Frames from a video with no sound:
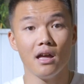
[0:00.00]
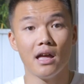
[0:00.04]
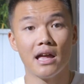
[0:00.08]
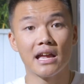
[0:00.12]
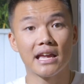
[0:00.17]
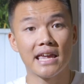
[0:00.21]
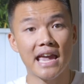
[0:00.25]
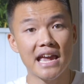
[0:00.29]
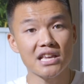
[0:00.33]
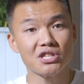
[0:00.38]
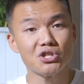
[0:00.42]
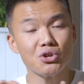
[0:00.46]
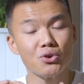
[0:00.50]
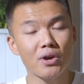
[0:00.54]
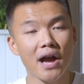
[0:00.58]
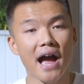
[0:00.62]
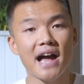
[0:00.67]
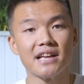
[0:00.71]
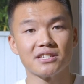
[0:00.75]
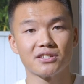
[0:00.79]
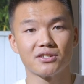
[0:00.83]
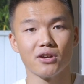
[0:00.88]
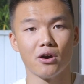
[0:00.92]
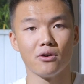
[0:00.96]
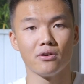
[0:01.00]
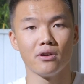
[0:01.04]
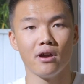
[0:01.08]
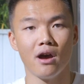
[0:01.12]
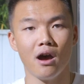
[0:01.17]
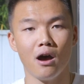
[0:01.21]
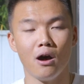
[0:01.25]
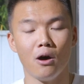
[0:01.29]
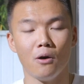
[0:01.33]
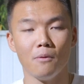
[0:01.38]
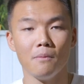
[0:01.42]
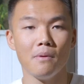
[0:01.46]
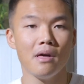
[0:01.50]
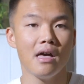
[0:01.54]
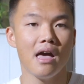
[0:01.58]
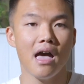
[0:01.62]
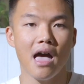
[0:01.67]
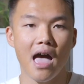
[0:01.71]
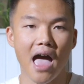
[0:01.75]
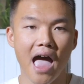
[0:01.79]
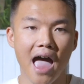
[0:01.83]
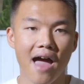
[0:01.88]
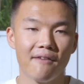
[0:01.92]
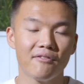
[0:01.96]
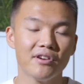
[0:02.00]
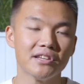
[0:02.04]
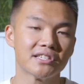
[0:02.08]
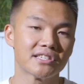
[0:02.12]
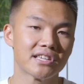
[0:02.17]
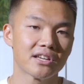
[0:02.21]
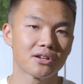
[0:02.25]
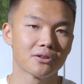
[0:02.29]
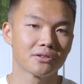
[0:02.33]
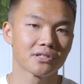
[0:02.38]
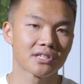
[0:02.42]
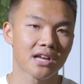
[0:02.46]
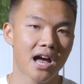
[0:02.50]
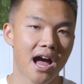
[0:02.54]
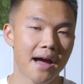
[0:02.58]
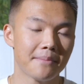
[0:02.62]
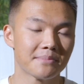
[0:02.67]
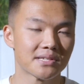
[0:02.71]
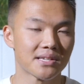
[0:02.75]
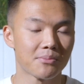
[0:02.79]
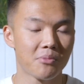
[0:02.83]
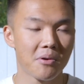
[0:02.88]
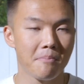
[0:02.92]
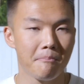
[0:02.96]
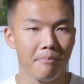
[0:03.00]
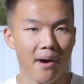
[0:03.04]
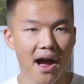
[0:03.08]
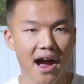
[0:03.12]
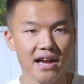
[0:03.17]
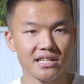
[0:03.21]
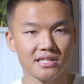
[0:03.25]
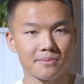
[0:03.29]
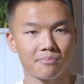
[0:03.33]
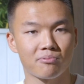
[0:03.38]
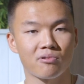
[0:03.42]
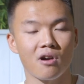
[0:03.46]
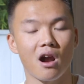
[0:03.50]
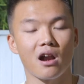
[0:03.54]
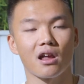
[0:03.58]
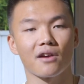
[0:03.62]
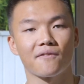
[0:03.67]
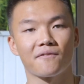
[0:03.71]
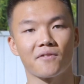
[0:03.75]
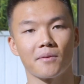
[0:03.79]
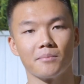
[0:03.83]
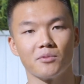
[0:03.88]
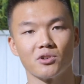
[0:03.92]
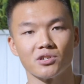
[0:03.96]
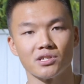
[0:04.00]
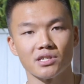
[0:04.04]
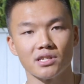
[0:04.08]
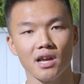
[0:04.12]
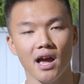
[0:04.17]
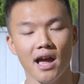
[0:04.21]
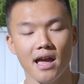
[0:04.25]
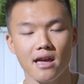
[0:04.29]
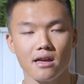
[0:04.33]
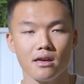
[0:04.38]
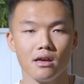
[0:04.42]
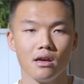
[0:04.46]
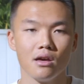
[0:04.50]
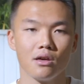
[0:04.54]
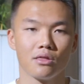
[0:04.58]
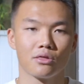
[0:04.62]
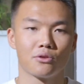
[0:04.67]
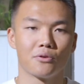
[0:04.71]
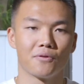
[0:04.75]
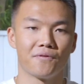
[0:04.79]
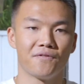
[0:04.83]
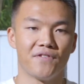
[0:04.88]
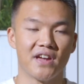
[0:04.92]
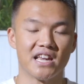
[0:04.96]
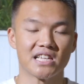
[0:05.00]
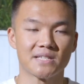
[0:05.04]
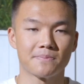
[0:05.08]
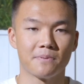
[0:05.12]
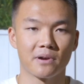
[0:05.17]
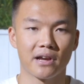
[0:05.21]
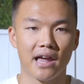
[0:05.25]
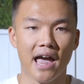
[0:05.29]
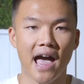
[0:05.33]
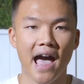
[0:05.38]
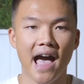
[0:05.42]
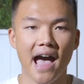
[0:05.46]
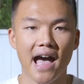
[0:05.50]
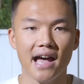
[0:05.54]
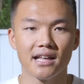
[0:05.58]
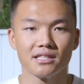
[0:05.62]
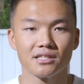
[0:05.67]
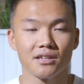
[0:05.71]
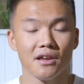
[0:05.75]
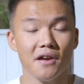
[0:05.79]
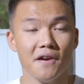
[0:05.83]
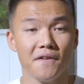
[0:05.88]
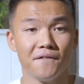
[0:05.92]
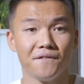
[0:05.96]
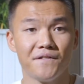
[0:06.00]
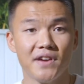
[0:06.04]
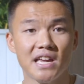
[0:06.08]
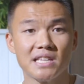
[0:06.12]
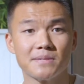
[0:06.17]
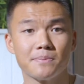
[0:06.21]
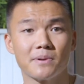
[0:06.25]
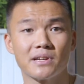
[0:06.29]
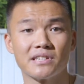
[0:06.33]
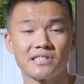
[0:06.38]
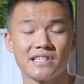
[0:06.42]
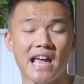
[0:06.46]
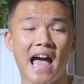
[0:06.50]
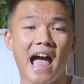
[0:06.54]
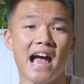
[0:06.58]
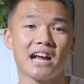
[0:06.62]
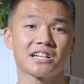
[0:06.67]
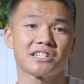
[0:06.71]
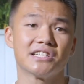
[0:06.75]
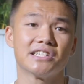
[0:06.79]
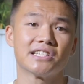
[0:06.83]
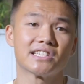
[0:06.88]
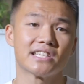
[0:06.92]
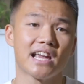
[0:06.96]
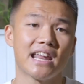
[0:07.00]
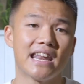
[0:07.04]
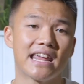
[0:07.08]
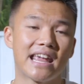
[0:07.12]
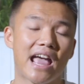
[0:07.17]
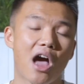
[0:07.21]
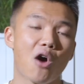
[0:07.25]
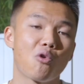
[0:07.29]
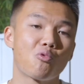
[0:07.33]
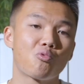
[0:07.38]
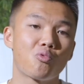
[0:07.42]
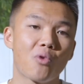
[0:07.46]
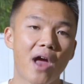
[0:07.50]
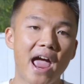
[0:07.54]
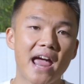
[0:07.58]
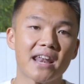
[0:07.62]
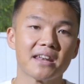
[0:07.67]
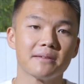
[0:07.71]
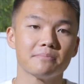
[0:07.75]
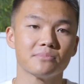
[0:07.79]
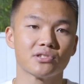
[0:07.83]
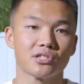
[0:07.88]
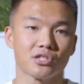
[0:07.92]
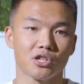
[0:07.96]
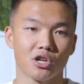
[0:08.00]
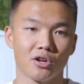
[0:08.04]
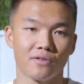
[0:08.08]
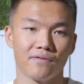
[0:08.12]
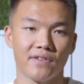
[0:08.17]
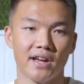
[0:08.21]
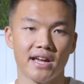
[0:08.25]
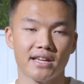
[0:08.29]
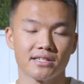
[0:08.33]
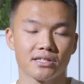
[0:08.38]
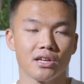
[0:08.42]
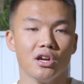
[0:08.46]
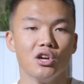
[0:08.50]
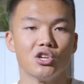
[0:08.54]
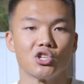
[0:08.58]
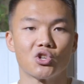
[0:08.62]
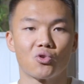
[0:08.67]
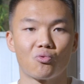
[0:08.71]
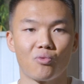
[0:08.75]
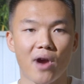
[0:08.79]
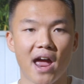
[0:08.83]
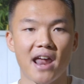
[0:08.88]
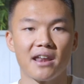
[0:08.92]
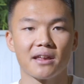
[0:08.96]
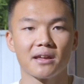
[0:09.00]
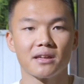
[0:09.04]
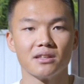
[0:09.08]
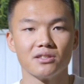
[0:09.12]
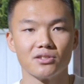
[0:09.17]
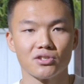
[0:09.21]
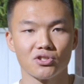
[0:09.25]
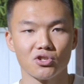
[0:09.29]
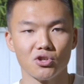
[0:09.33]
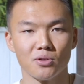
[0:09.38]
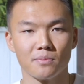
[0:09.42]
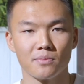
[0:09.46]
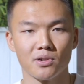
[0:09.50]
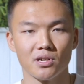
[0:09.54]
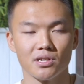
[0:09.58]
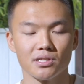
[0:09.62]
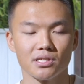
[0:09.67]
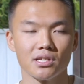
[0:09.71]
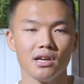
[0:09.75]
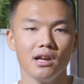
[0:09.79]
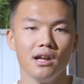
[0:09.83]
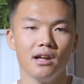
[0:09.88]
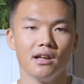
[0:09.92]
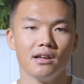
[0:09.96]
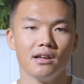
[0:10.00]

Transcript: In case you guys don't know, every single time someone buys a product from your site through Facebook ads, Facebook is actually sending out random surveys to random consumers